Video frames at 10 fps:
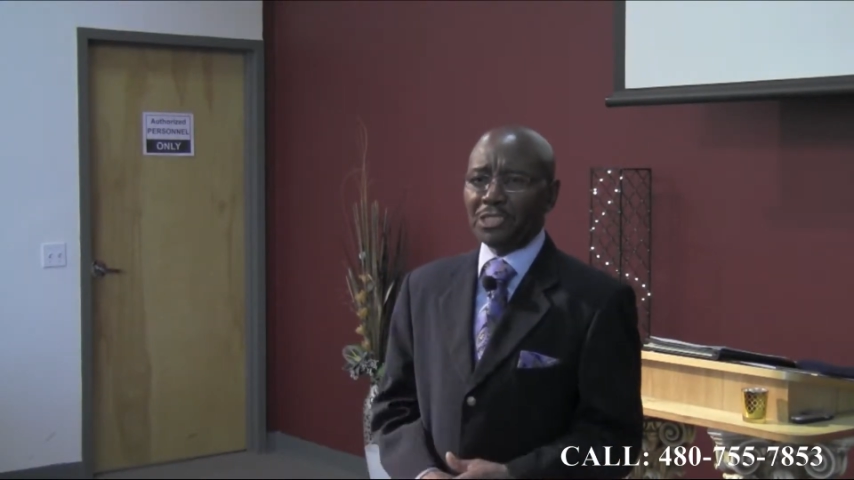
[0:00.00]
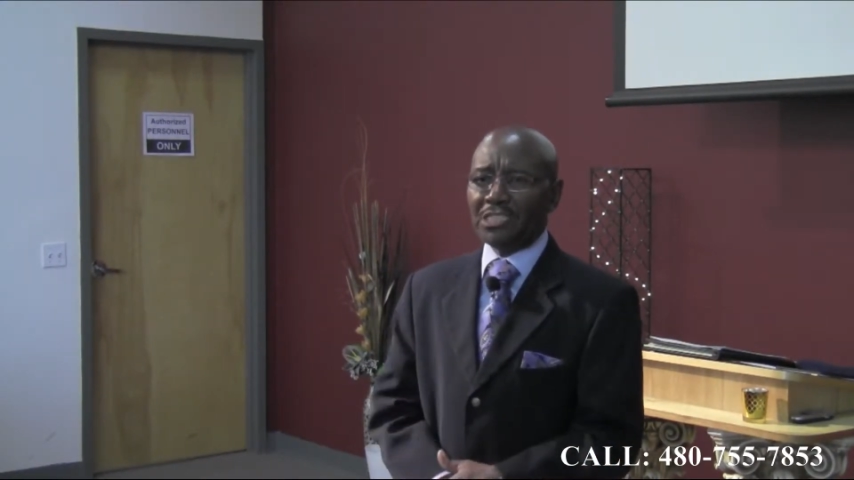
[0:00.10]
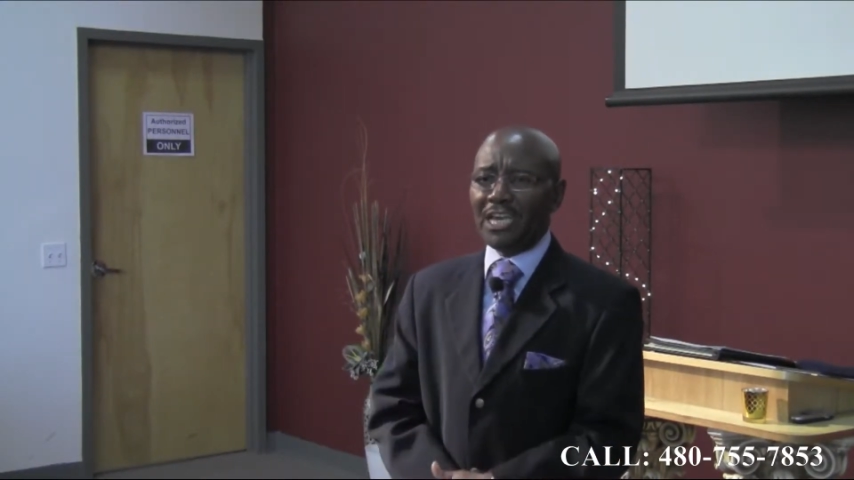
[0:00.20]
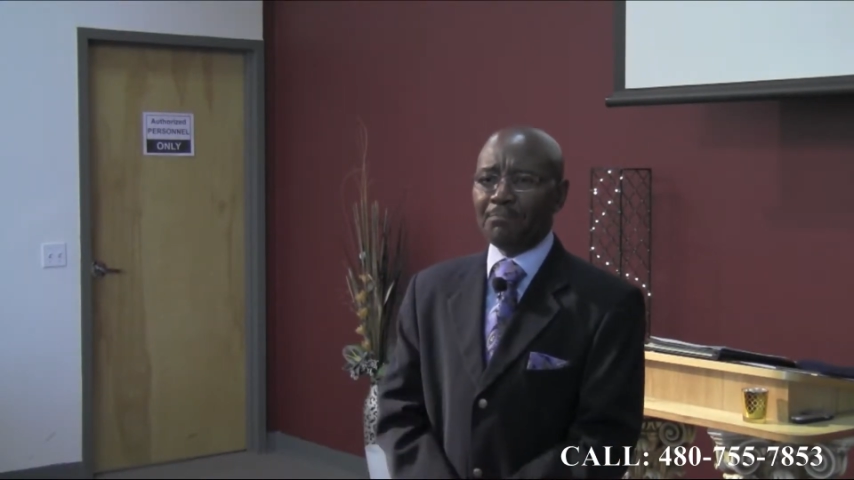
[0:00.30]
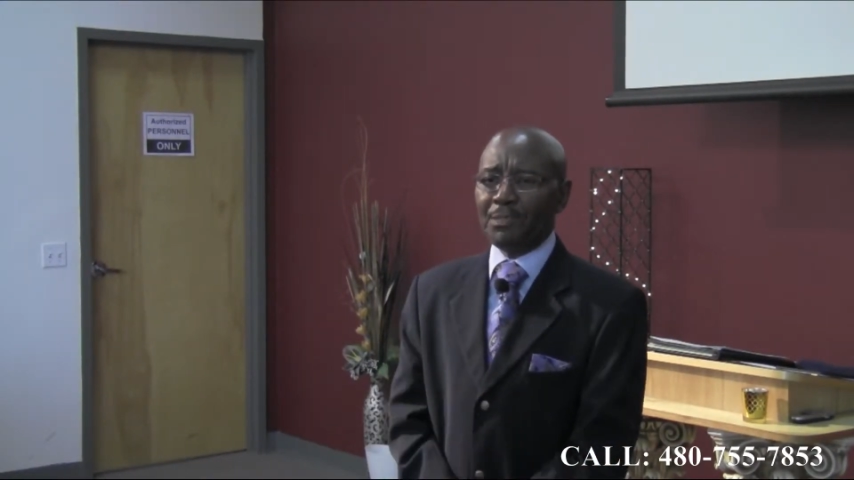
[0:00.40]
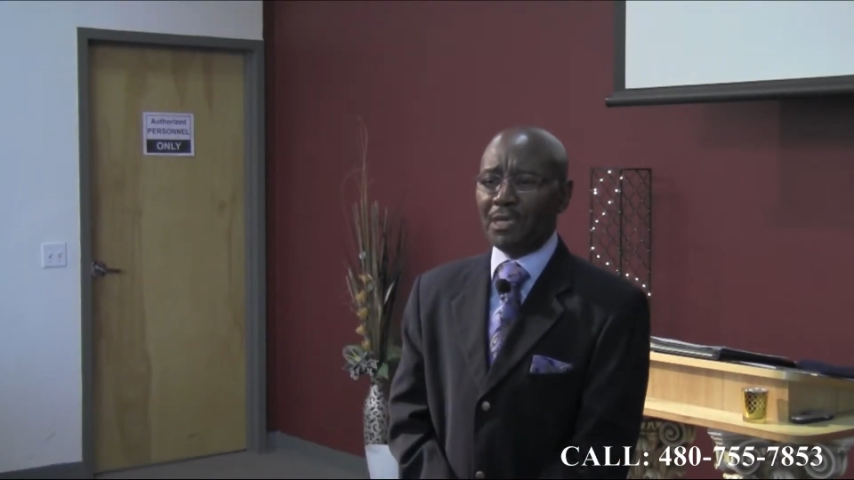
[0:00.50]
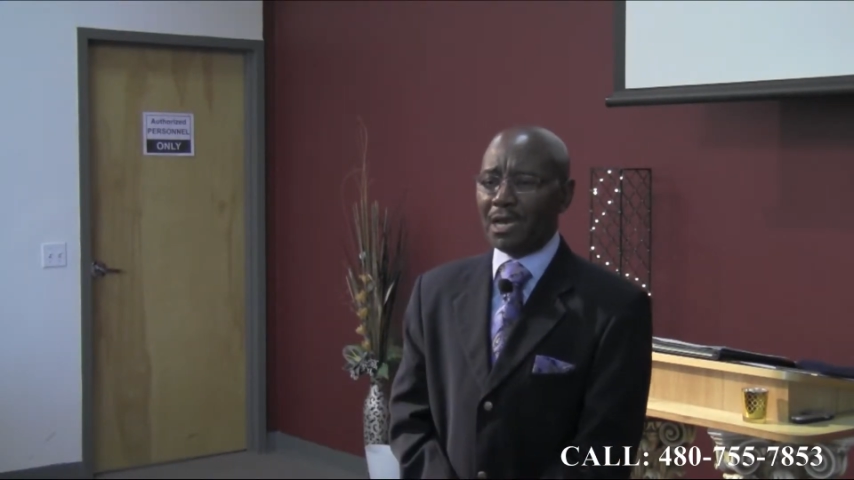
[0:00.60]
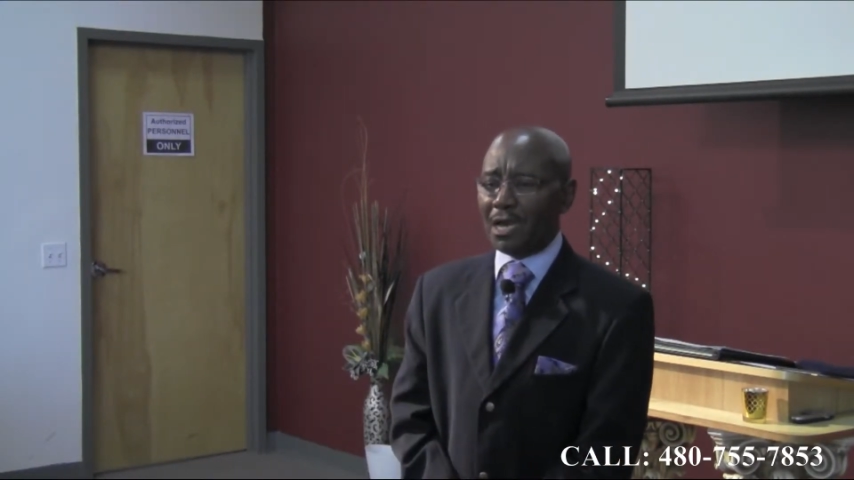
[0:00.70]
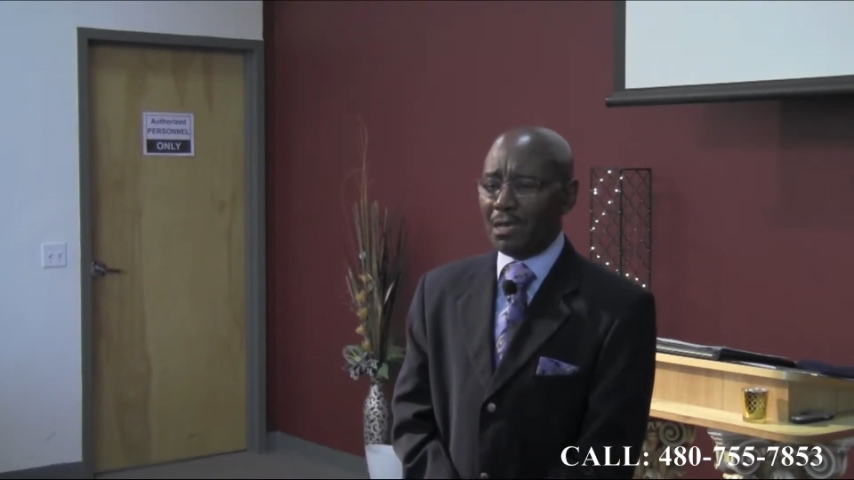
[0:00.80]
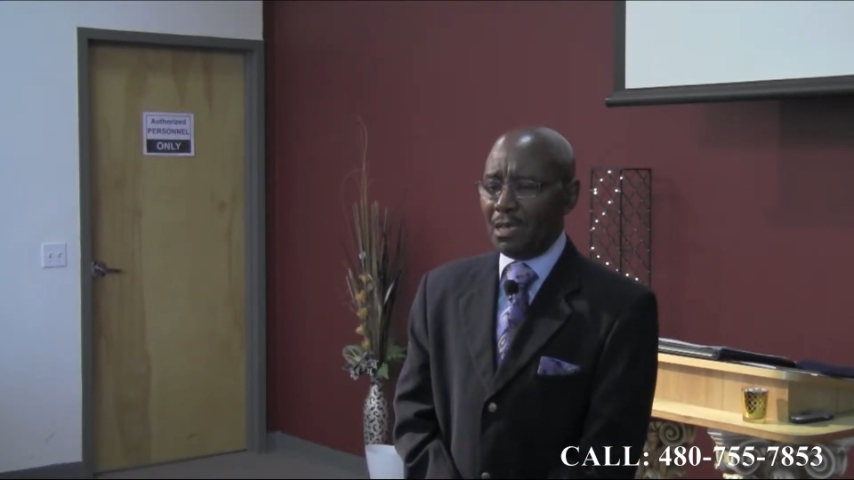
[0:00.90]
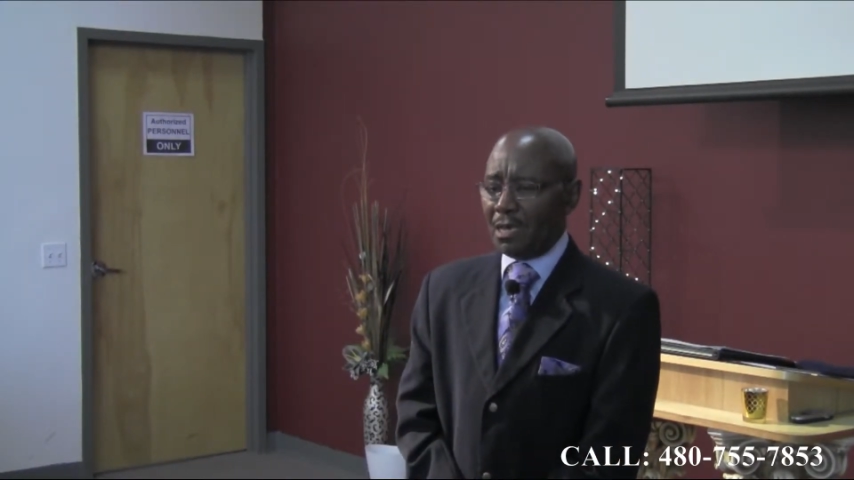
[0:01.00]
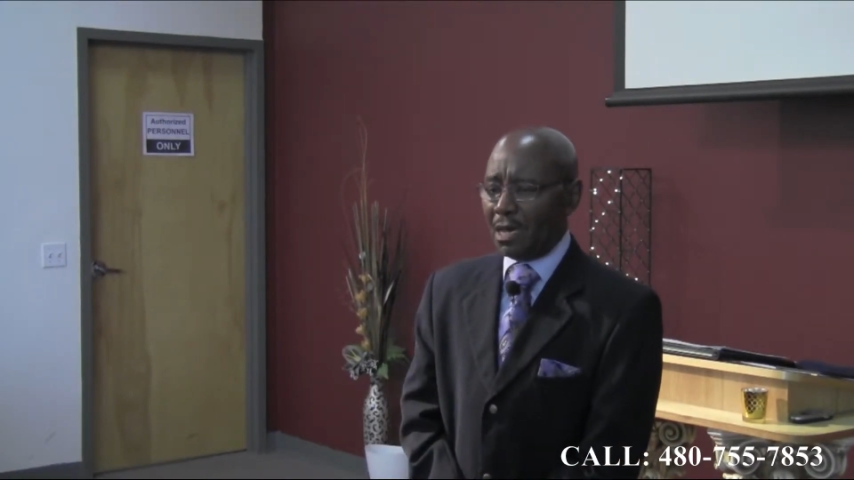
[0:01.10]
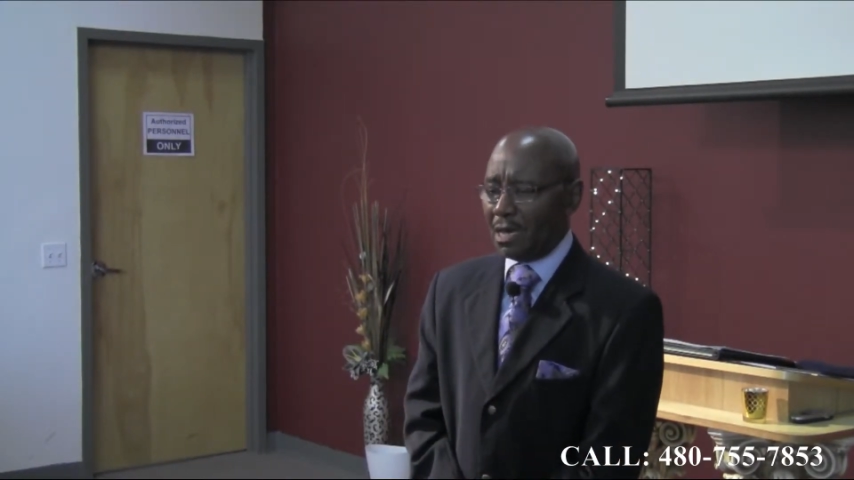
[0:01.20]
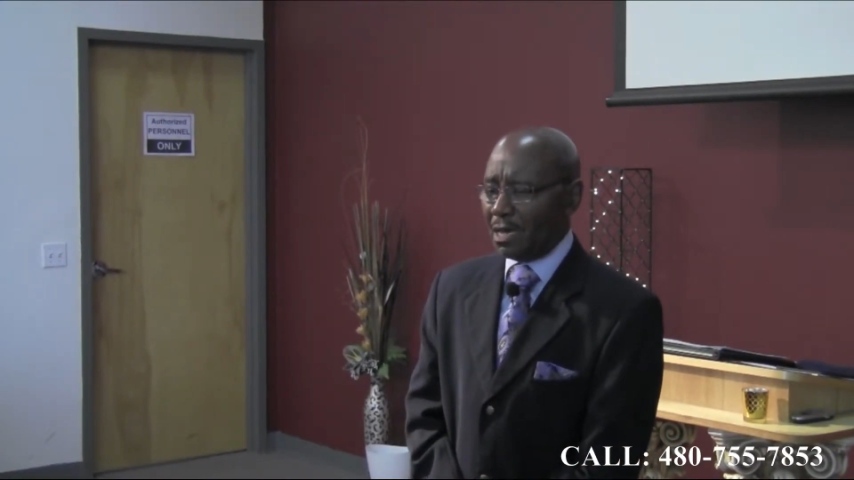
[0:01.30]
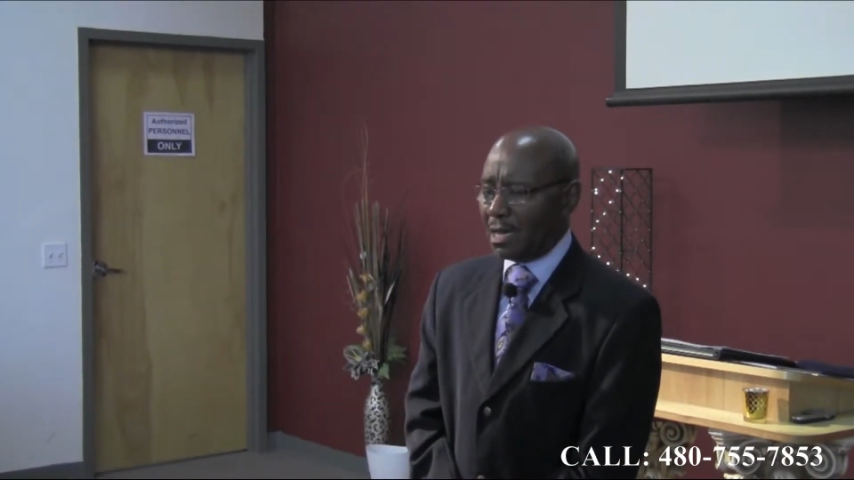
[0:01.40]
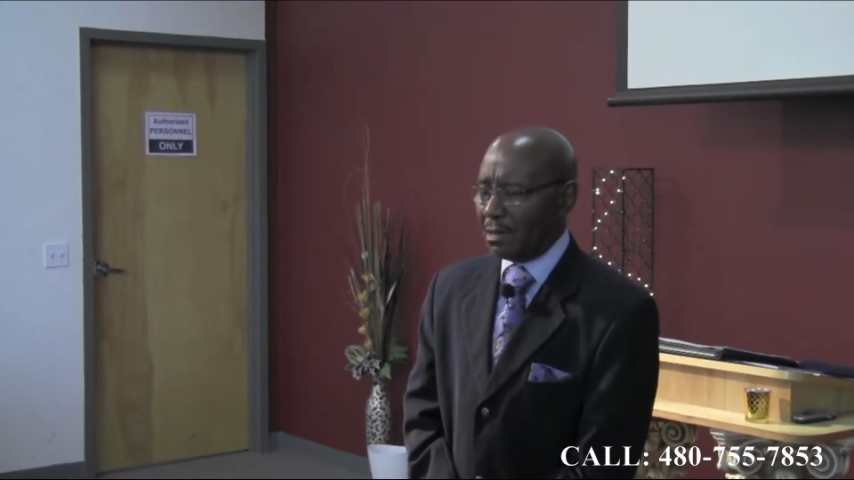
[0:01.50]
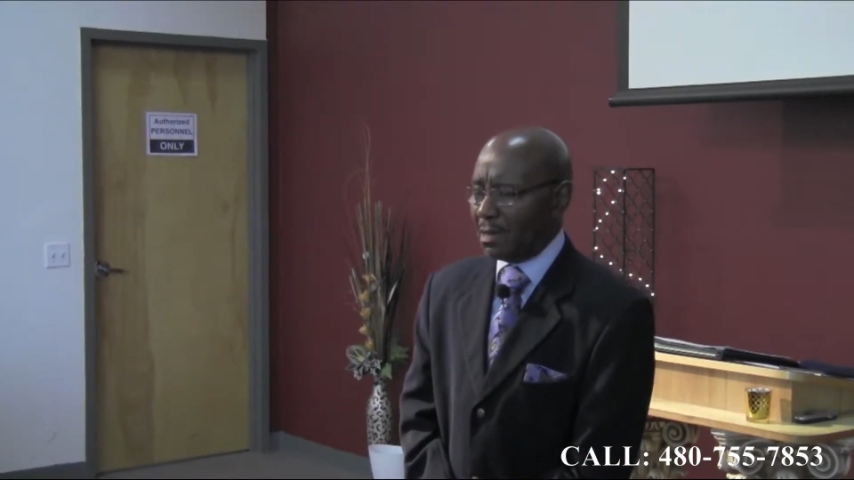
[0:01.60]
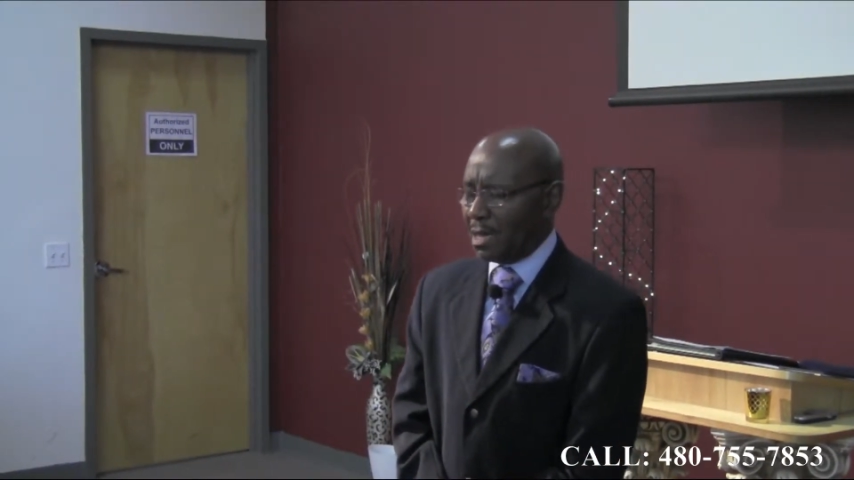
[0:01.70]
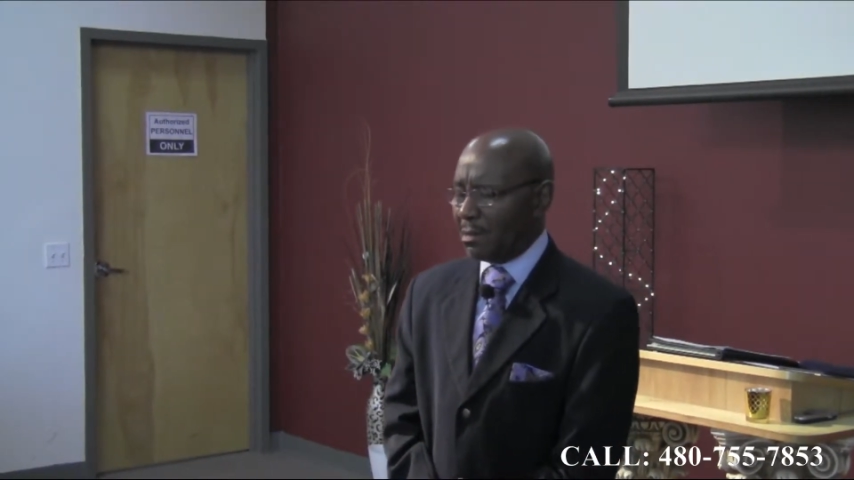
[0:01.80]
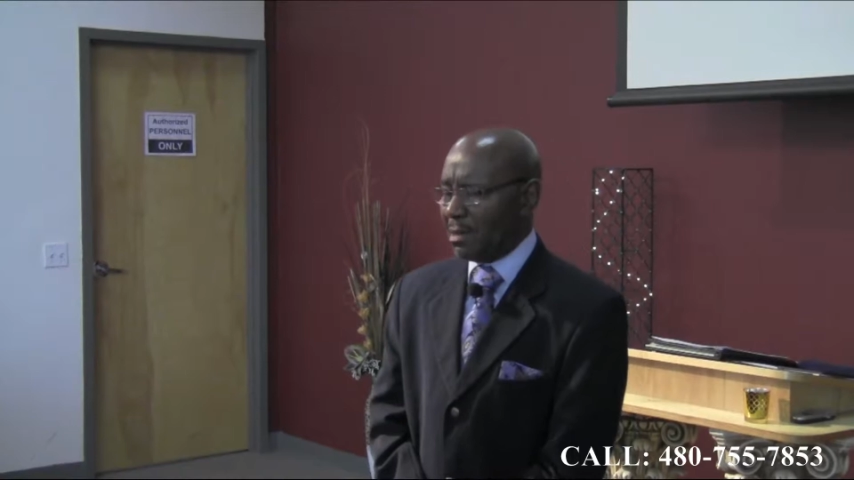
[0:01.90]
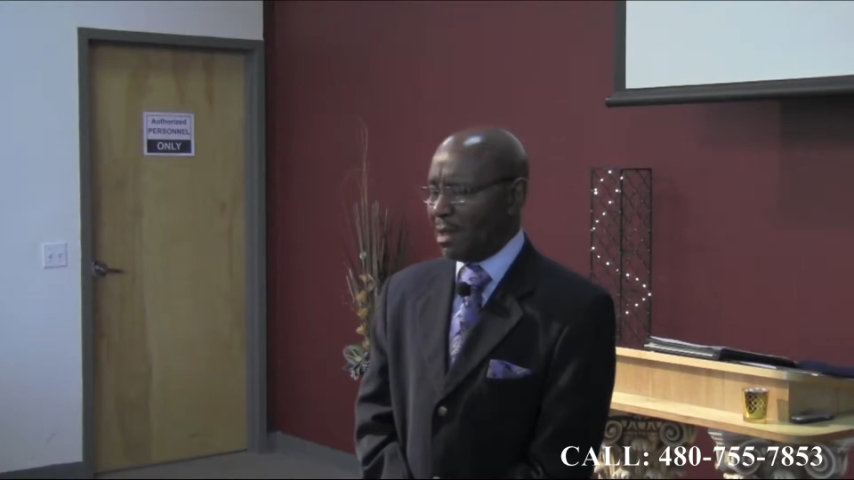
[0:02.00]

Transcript: It kept me uh, uh, uh,